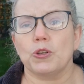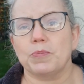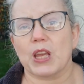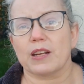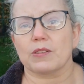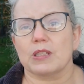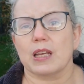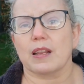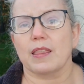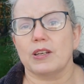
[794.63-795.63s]
channels
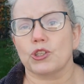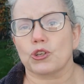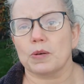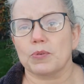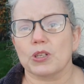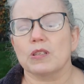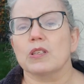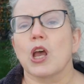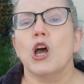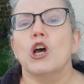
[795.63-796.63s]
down in the descriptions,
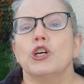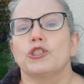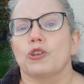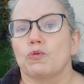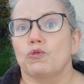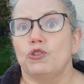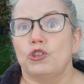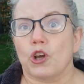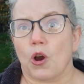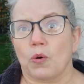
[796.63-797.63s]
so
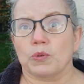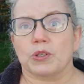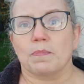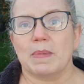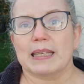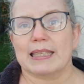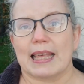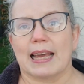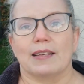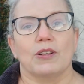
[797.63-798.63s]
don't miss
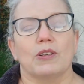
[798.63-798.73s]
that.